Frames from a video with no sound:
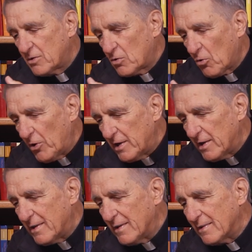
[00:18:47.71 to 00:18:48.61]

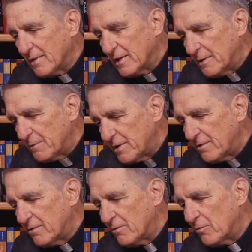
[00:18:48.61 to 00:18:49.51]
created
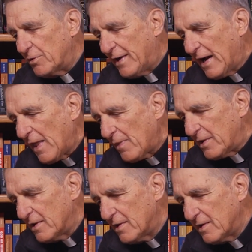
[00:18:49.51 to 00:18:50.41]
limited
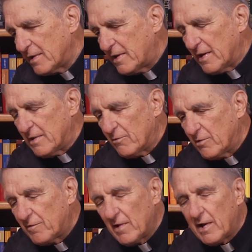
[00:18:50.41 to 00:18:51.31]
reality can
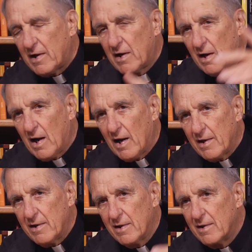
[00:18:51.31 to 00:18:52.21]
reflect
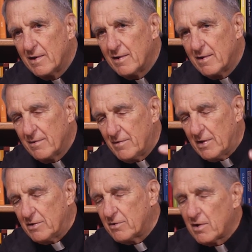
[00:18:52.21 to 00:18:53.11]
God,
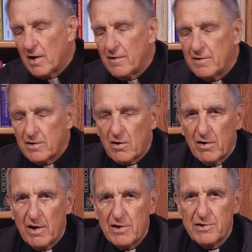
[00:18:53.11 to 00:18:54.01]
then you deny the
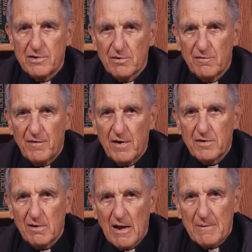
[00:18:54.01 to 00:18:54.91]
incarnation. So
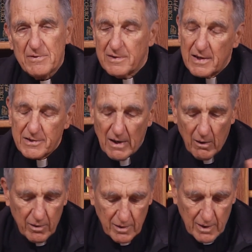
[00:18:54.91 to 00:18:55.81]
faith collapses. That's
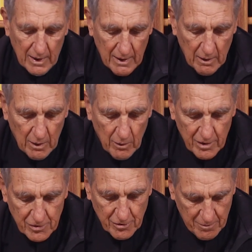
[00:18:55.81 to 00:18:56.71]
how I
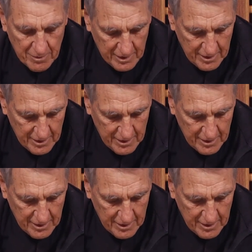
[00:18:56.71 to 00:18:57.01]
would interpret it.